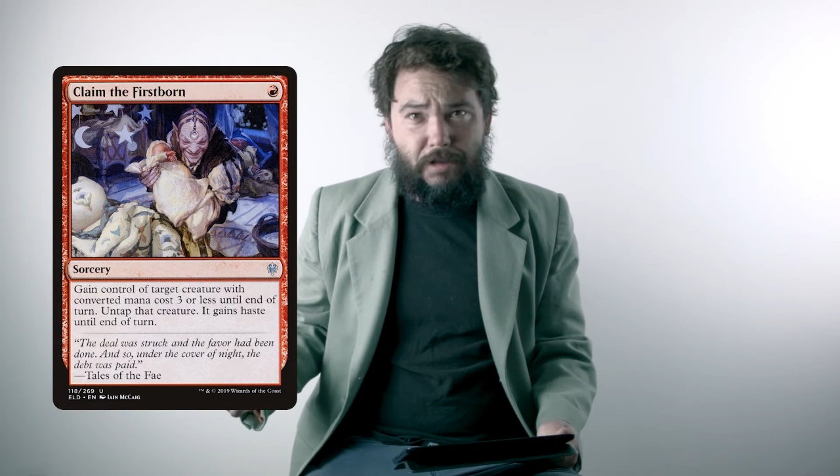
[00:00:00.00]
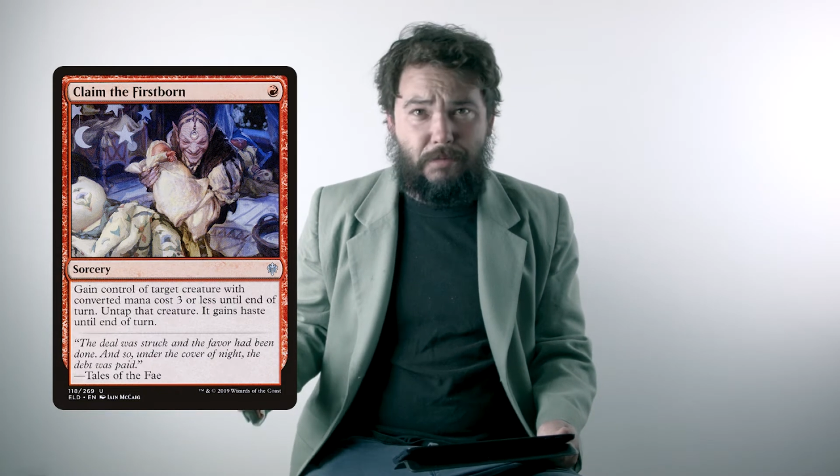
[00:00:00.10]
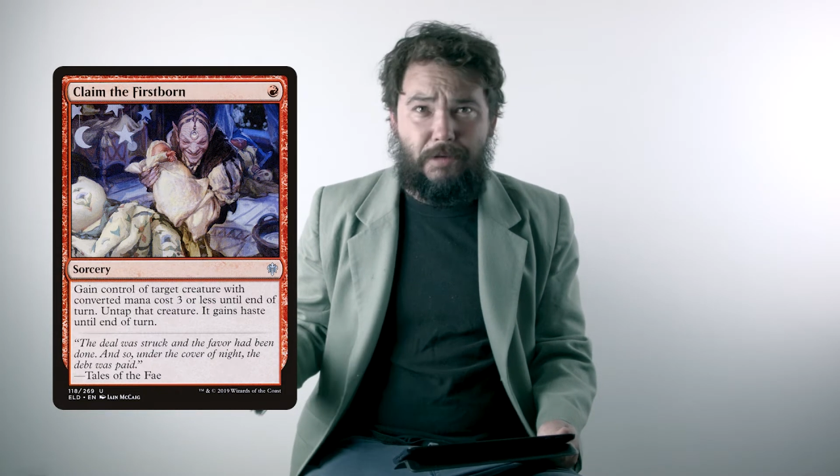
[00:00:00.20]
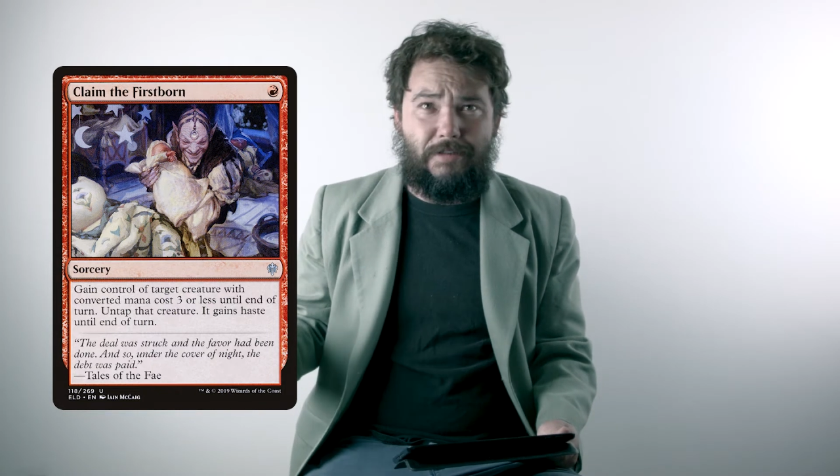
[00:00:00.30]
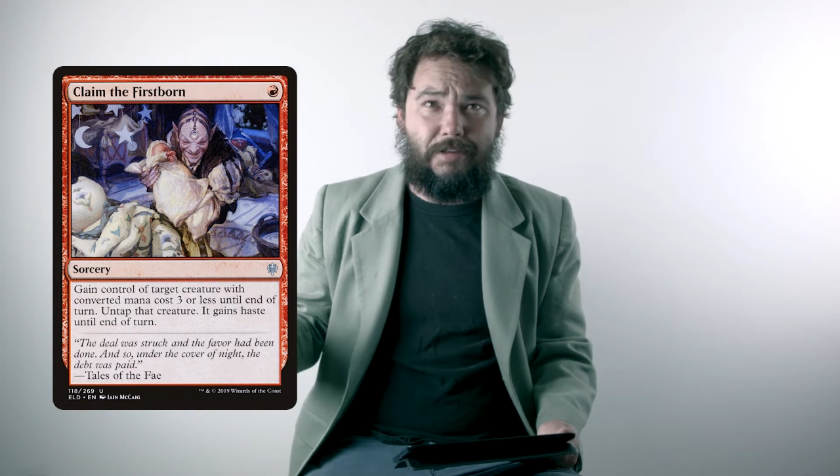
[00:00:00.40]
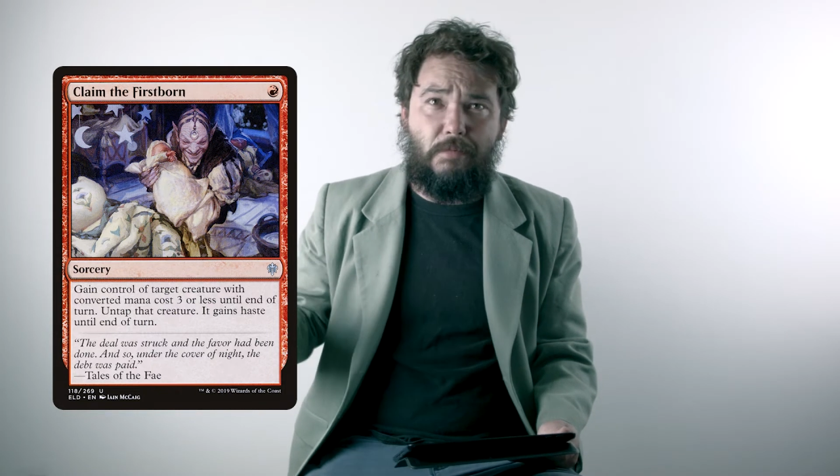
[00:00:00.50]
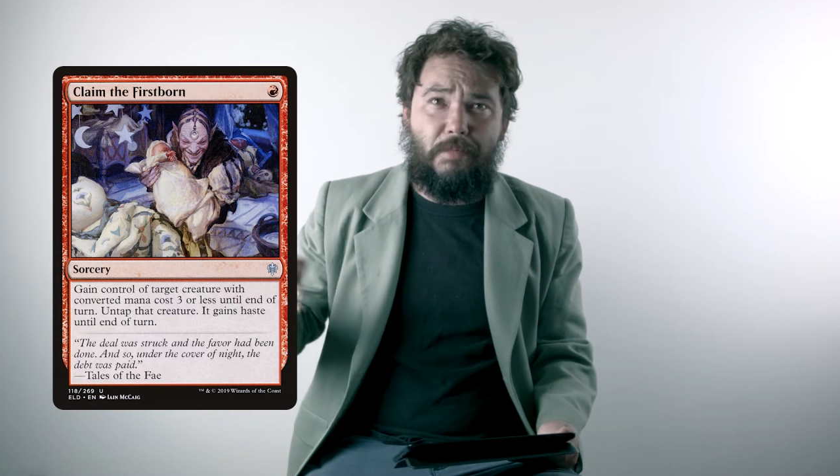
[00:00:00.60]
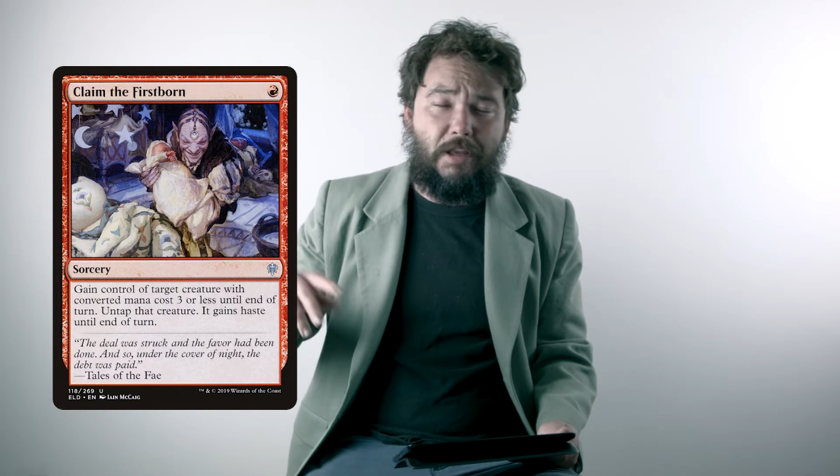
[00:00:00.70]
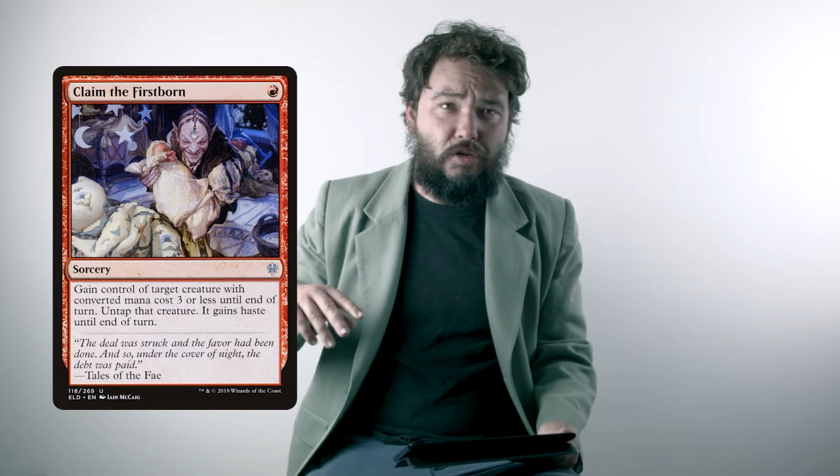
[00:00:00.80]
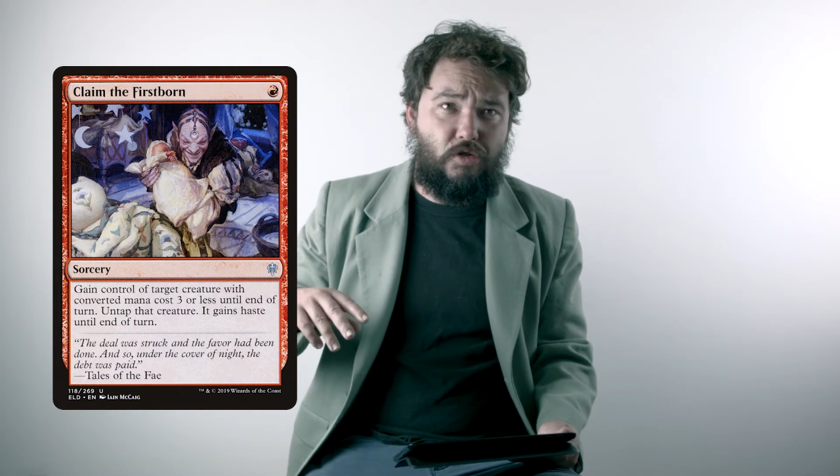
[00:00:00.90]
That means
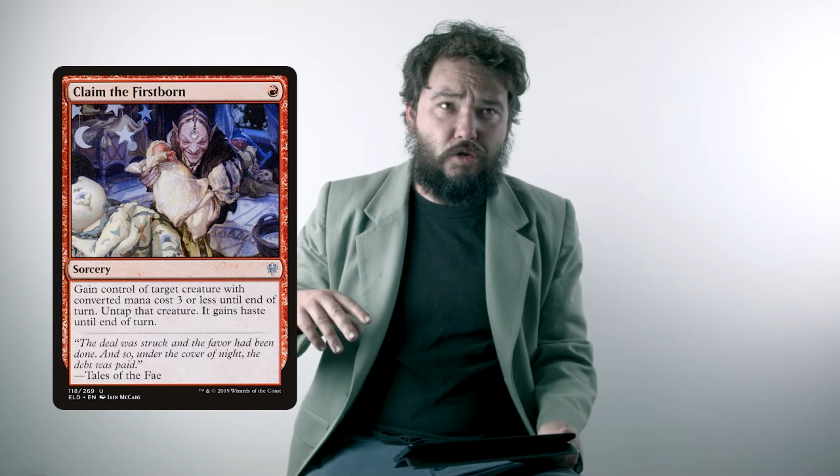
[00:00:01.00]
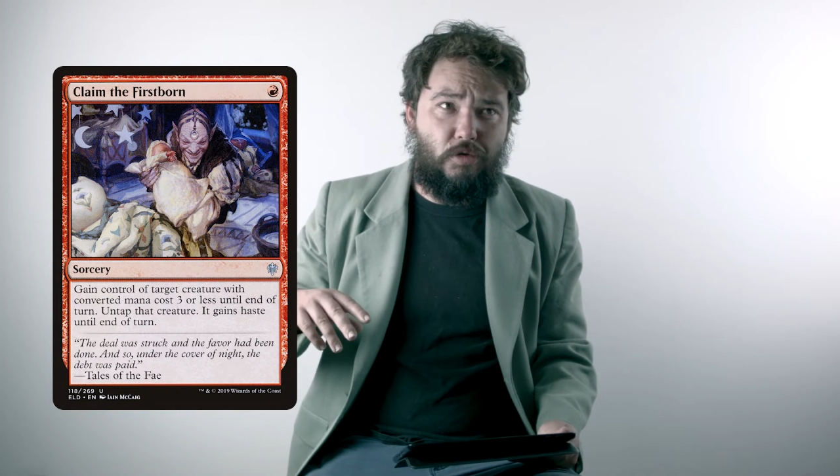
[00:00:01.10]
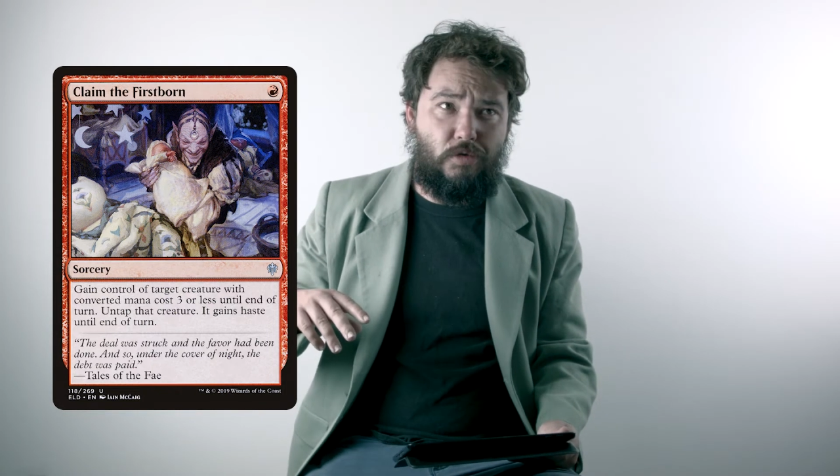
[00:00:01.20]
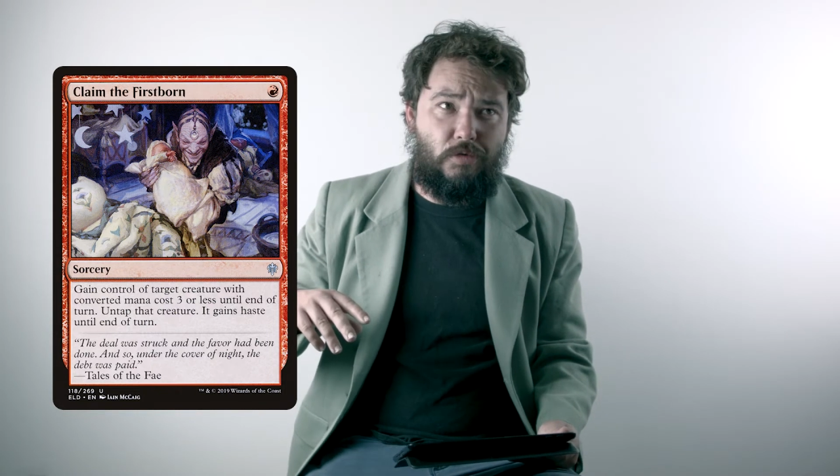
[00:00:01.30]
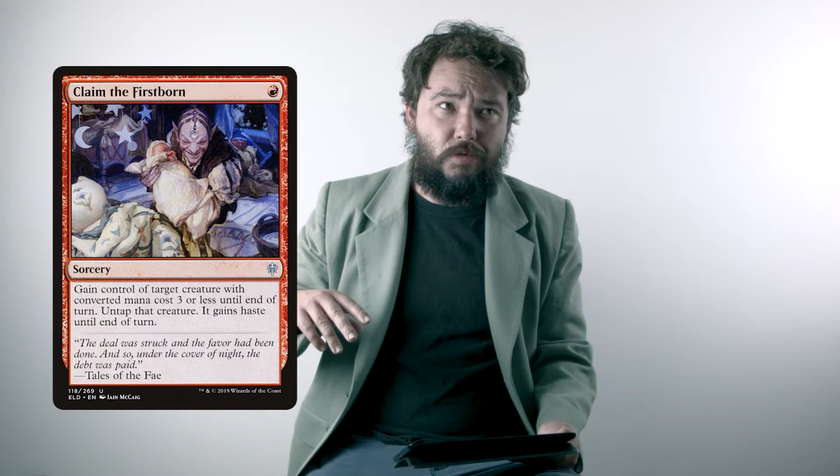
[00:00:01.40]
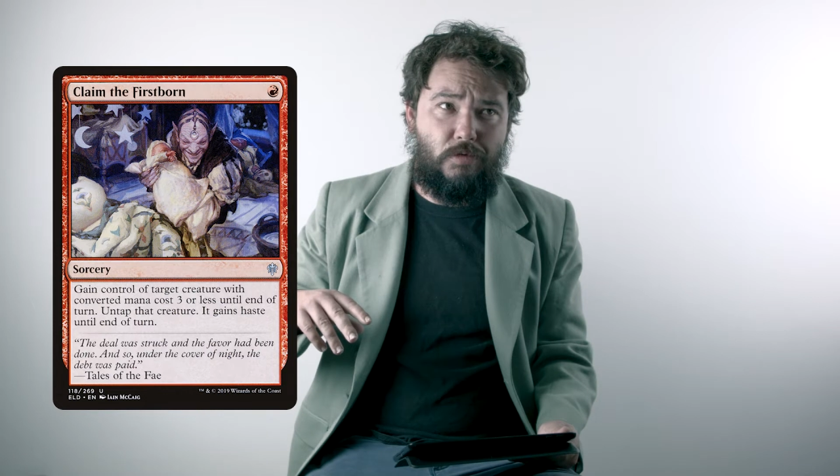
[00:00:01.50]
Aminatou